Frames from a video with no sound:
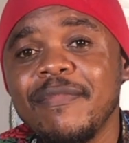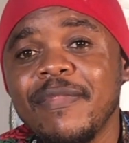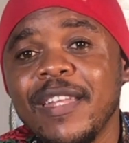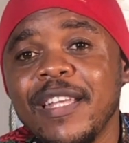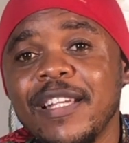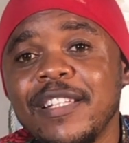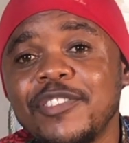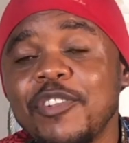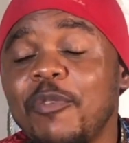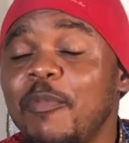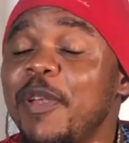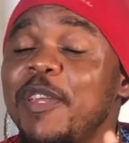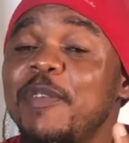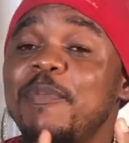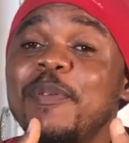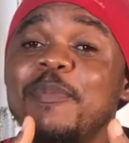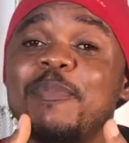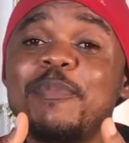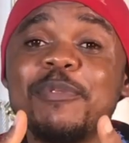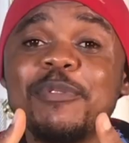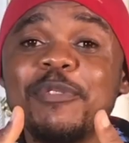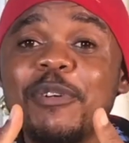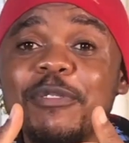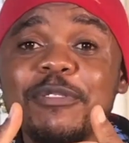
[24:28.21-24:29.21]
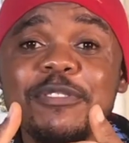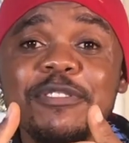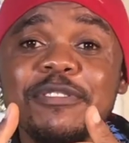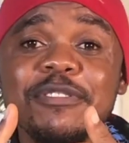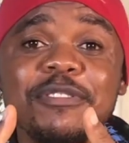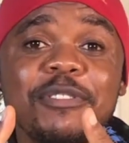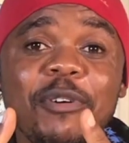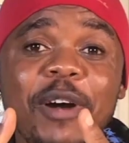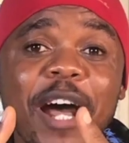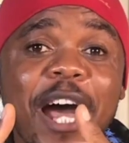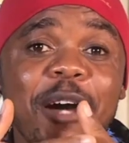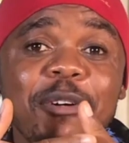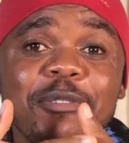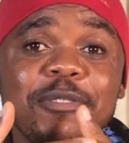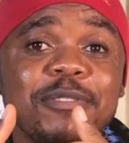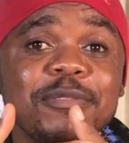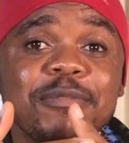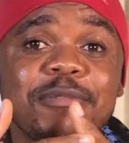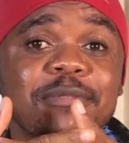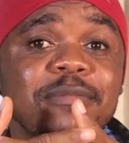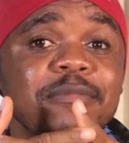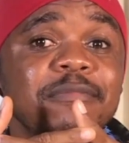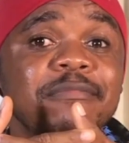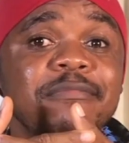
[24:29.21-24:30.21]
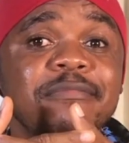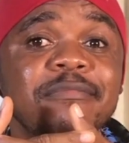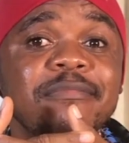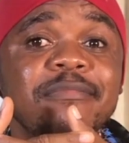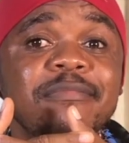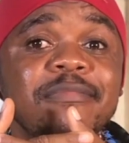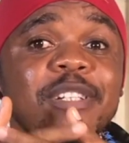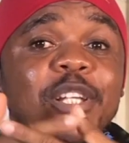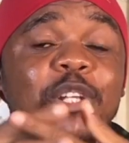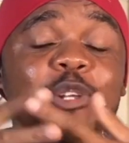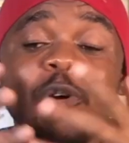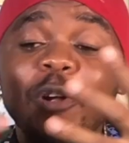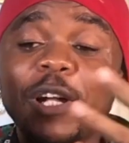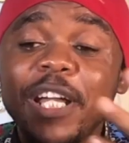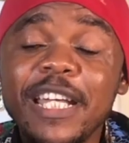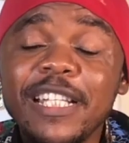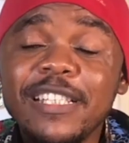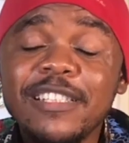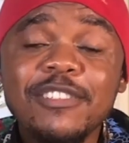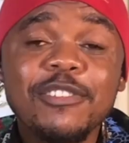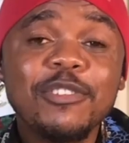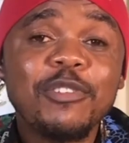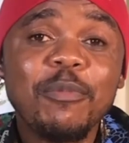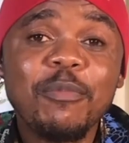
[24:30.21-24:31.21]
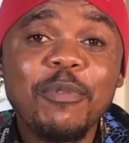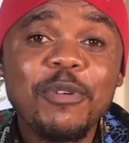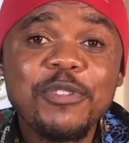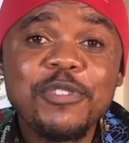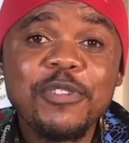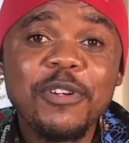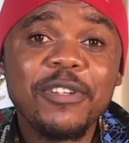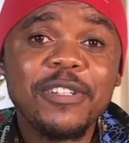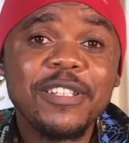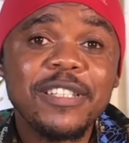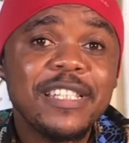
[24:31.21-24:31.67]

so many people don't know how to locate slow motion